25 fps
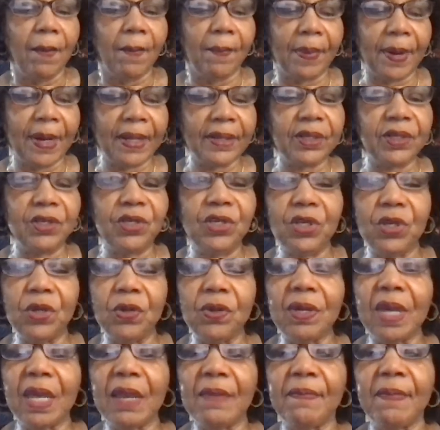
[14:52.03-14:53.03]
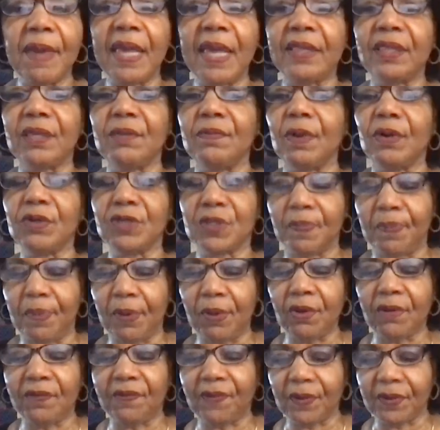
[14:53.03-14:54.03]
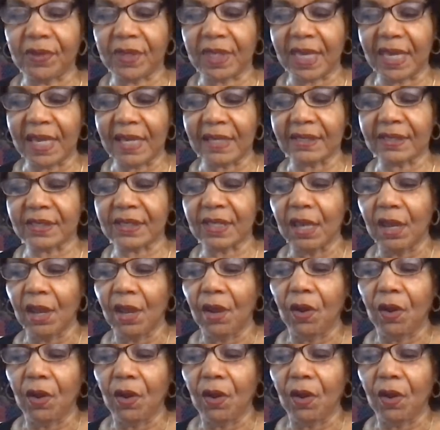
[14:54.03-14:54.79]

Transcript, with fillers: but you can make the most beautiful things